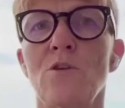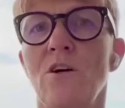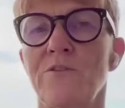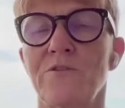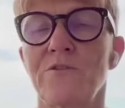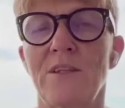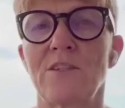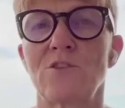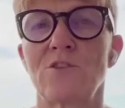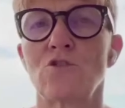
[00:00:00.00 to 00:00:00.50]

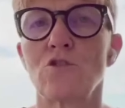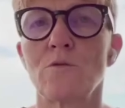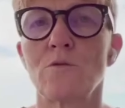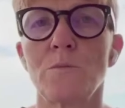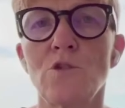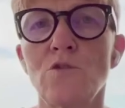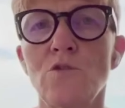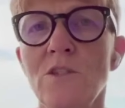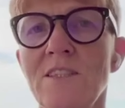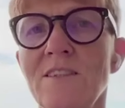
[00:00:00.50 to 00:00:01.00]
of that
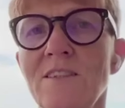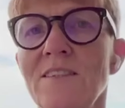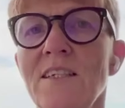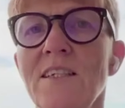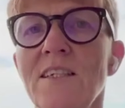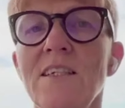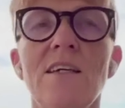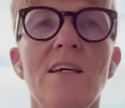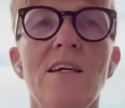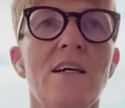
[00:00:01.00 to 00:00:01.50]

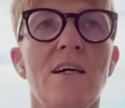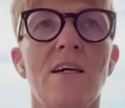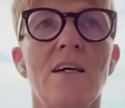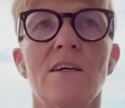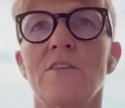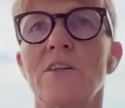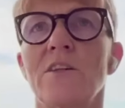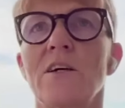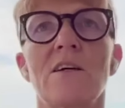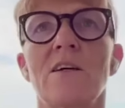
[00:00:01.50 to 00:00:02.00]
community,
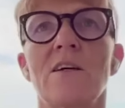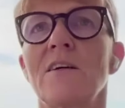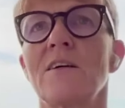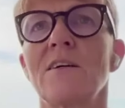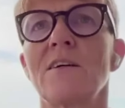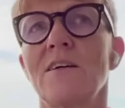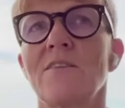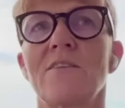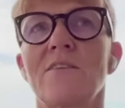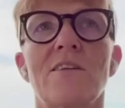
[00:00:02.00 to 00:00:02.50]

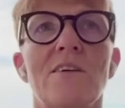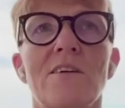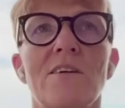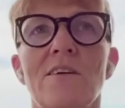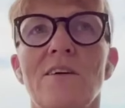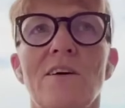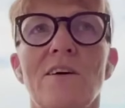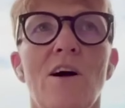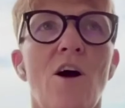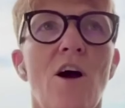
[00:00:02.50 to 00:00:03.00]

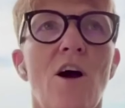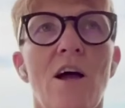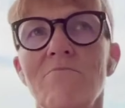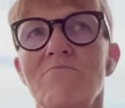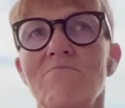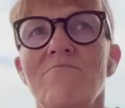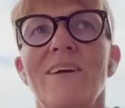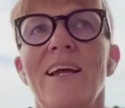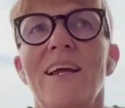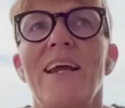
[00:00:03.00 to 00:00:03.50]
the
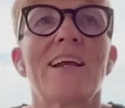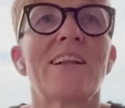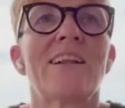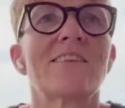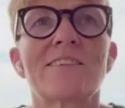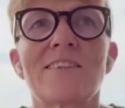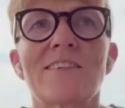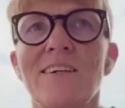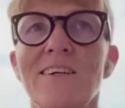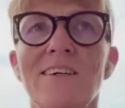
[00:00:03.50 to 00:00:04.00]

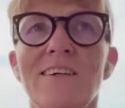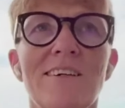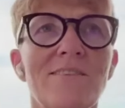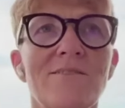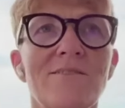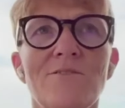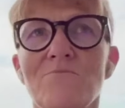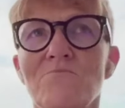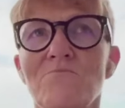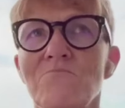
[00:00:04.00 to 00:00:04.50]

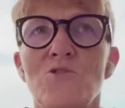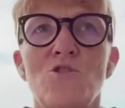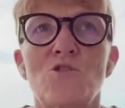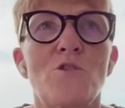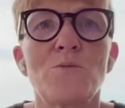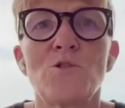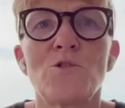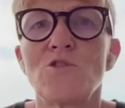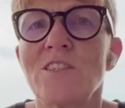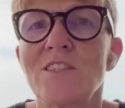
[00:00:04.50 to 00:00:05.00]
elder
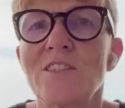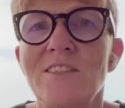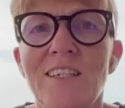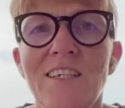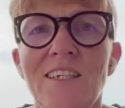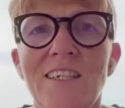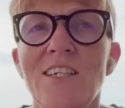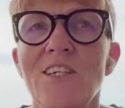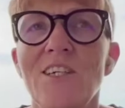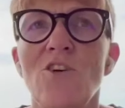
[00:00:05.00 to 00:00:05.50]

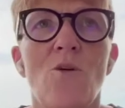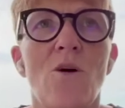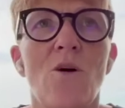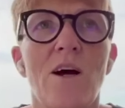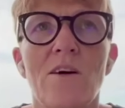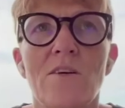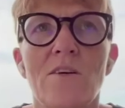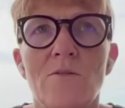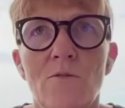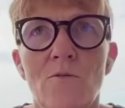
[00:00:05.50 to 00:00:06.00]
community
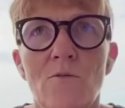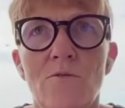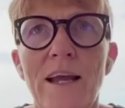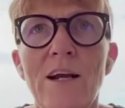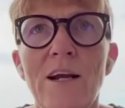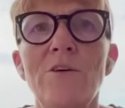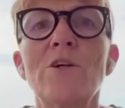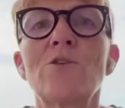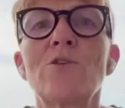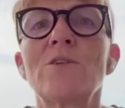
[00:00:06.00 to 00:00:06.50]
or
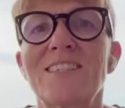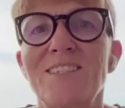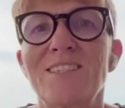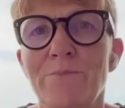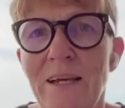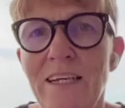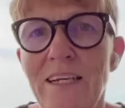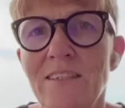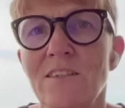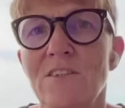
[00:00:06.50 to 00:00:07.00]
very
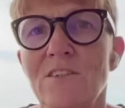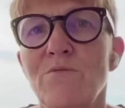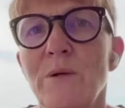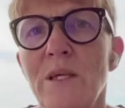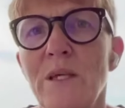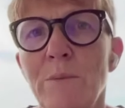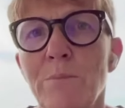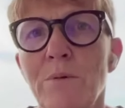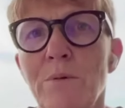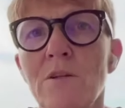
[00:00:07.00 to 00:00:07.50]
respected
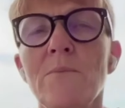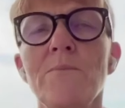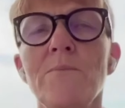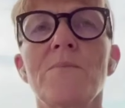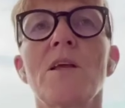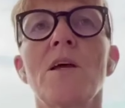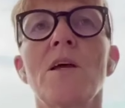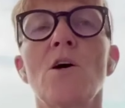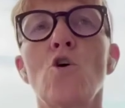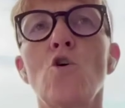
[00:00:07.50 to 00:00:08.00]
people
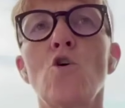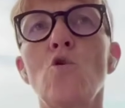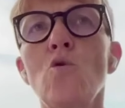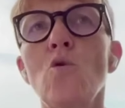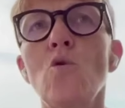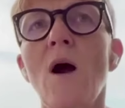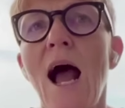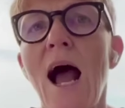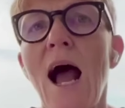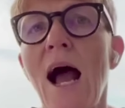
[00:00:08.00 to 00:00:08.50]

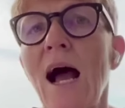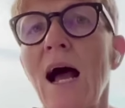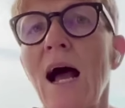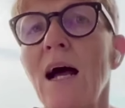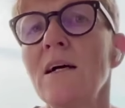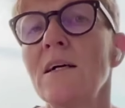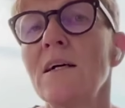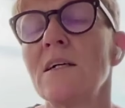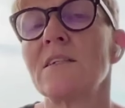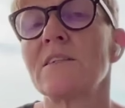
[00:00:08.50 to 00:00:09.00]
who
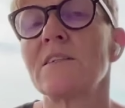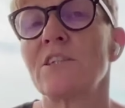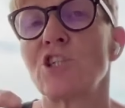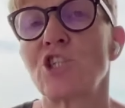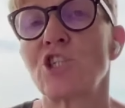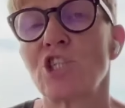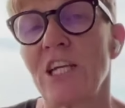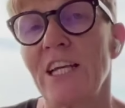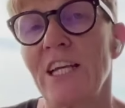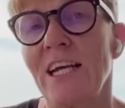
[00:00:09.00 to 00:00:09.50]
are the
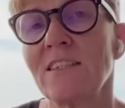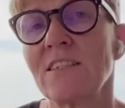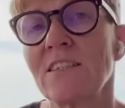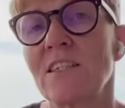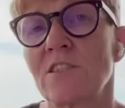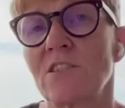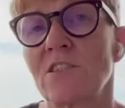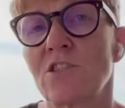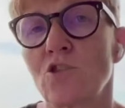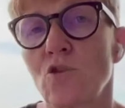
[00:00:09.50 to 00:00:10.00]
shared
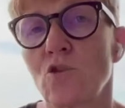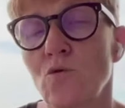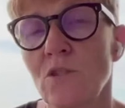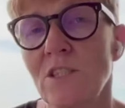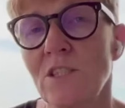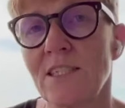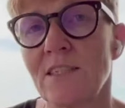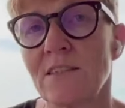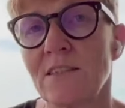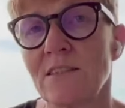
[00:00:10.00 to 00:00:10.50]

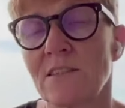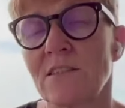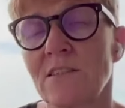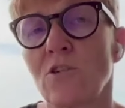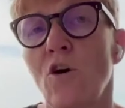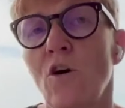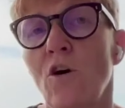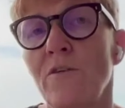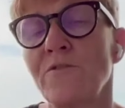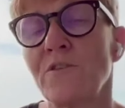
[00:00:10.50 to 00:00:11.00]
custodians
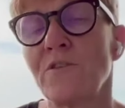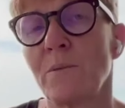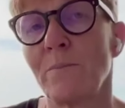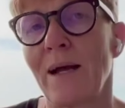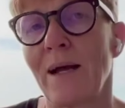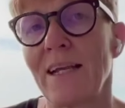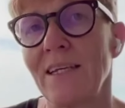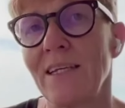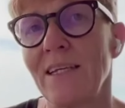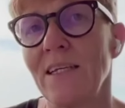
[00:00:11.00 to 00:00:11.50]
of the
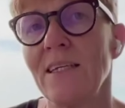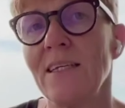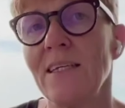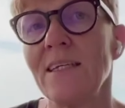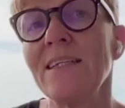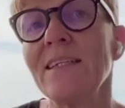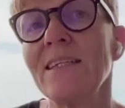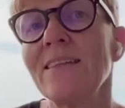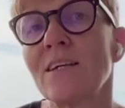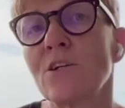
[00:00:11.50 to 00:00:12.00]
money
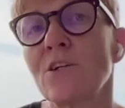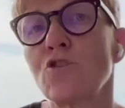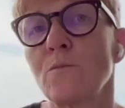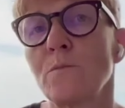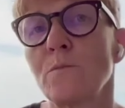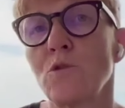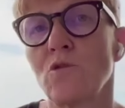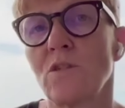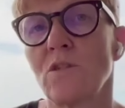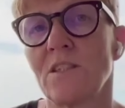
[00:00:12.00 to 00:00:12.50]
in the
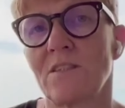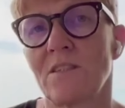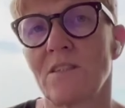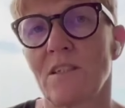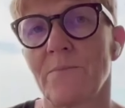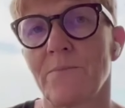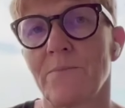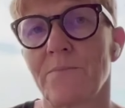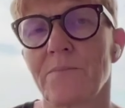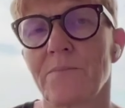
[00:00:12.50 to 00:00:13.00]
community.